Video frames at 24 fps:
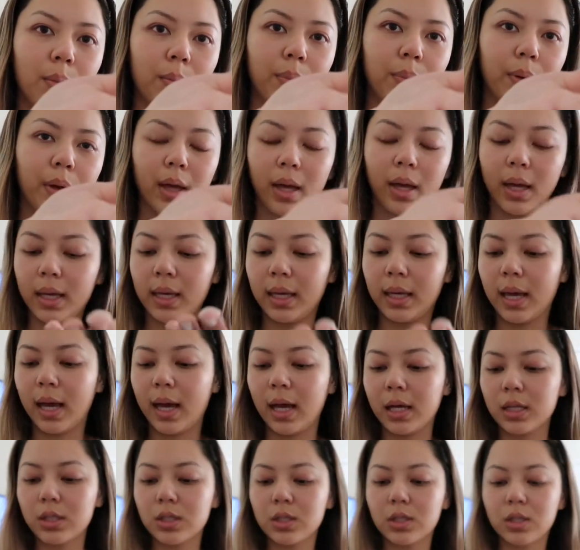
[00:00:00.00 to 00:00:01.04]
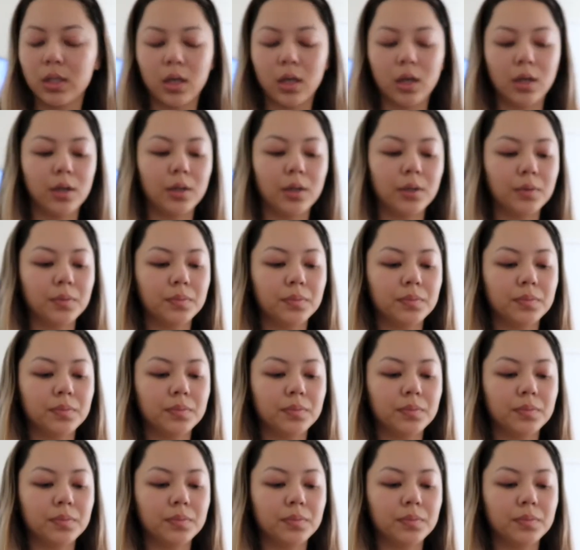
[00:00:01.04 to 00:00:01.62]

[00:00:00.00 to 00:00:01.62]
But yeah, so